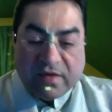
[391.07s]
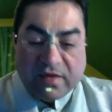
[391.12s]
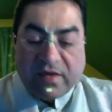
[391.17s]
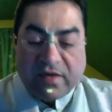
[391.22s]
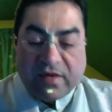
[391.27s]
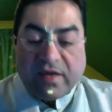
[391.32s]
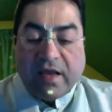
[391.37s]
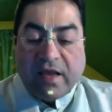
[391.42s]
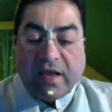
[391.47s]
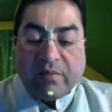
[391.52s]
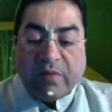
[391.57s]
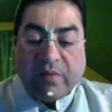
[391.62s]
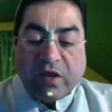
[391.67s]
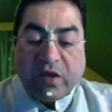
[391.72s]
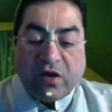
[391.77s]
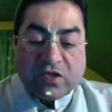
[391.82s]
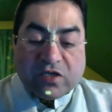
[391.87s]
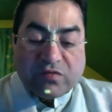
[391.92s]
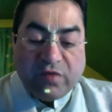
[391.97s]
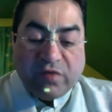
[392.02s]
and
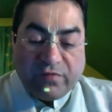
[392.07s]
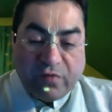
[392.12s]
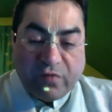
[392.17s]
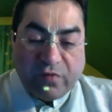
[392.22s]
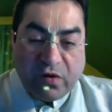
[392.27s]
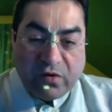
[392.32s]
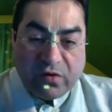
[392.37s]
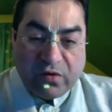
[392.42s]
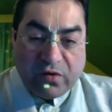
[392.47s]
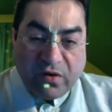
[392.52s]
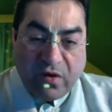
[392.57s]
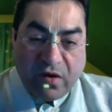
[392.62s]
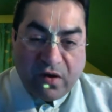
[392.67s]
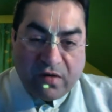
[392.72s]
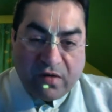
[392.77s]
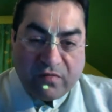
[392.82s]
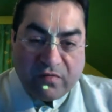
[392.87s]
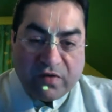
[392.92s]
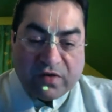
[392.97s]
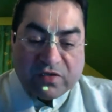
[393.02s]
because we follow the
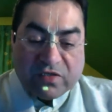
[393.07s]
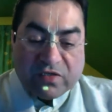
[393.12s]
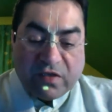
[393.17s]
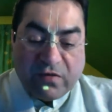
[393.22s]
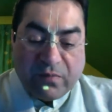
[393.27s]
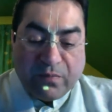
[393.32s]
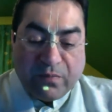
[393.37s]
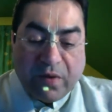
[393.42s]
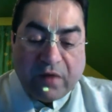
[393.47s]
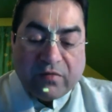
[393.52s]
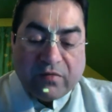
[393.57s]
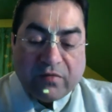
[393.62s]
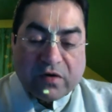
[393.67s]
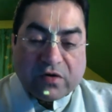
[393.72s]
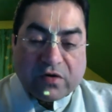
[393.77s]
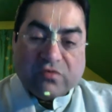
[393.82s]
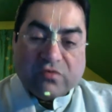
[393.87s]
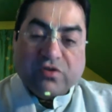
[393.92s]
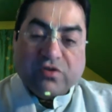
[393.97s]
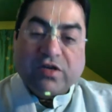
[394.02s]
order, we receive power
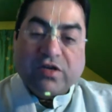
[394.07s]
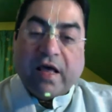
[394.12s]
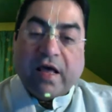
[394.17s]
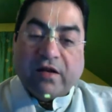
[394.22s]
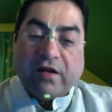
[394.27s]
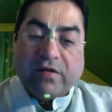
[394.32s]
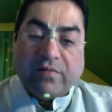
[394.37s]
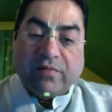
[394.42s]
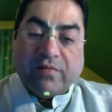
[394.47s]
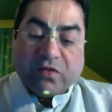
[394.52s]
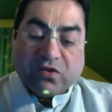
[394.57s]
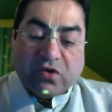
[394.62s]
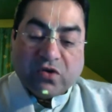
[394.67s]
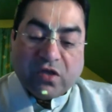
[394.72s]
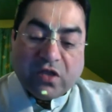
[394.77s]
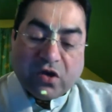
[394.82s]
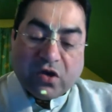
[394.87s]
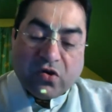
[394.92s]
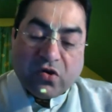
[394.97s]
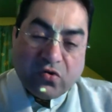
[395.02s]
to chant. So in
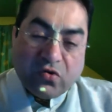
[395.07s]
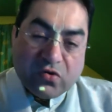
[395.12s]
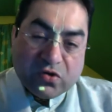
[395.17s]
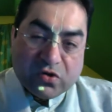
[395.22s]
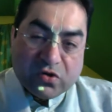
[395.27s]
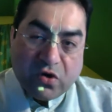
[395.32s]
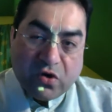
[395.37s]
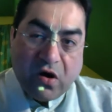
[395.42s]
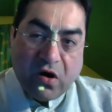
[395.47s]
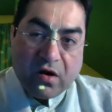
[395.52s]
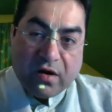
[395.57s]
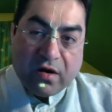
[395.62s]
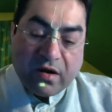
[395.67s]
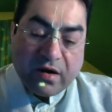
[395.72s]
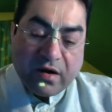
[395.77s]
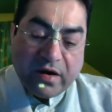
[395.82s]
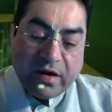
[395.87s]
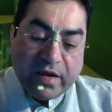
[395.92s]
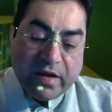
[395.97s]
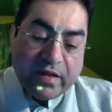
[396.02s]
the Guru's
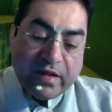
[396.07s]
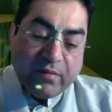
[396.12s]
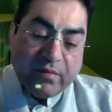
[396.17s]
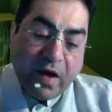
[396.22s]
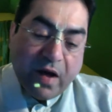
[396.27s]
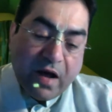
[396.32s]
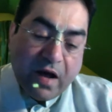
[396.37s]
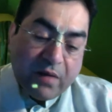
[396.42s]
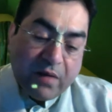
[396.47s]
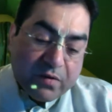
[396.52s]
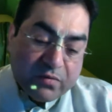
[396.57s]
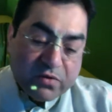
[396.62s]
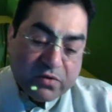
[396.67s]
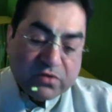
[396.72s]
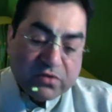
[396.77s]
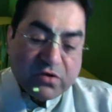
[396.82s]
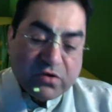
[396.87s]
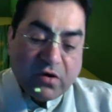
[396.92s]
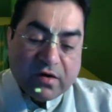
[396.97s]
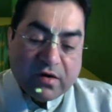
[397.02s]
order, in Mahaprabhu's
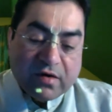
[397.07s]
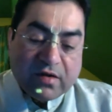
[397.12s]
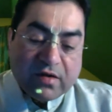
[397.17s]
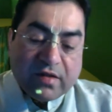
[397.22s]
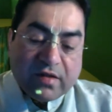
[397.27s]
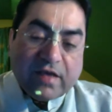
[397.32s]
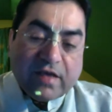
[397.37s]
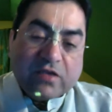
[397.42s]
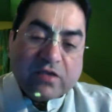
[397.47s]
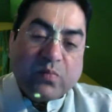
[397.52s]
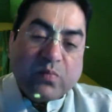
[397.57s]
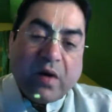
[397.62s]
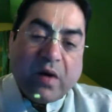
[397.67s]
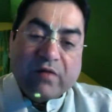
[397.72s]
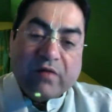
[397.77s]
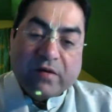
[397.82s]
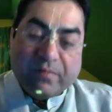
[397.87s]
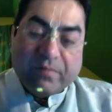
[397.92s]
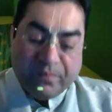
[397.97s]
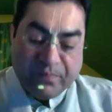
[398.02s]
order, there's
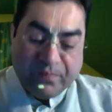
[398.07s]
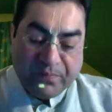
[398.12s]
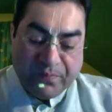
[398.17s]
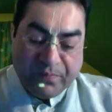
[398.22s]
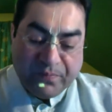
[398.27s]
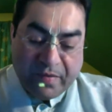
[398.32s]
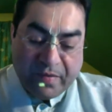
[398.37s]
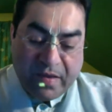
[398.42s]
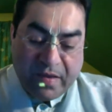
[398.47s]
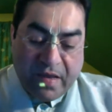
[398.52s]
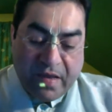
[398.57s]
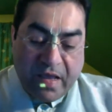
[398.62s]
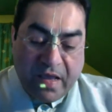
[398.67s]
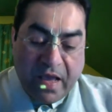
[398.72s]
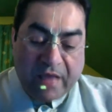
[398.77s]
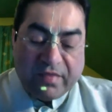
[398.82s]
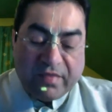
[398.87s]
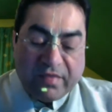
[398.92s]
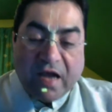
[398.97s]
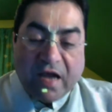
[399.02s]
power.
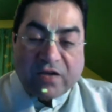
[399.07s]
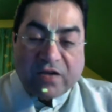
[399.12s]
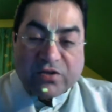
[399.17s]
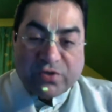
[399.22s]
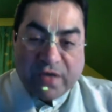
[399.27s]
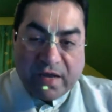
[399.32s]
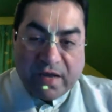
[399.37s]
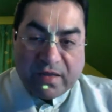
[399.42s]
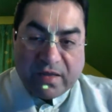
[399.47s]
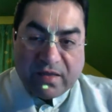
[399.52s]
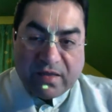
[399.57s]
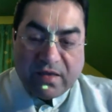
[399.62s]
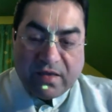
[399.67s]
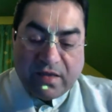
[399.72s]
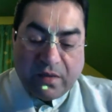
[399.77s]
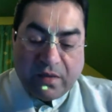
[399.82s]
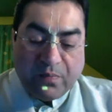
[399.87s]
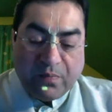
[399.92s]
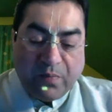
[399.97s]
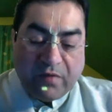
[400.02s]
And that Shakti,
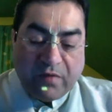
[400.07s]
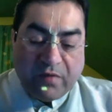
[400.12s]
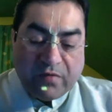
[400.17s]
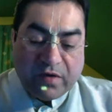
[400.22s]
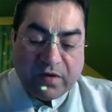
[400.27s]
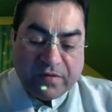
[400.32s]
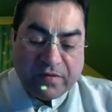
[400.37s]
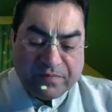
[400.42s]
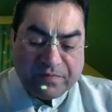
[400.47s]
that power,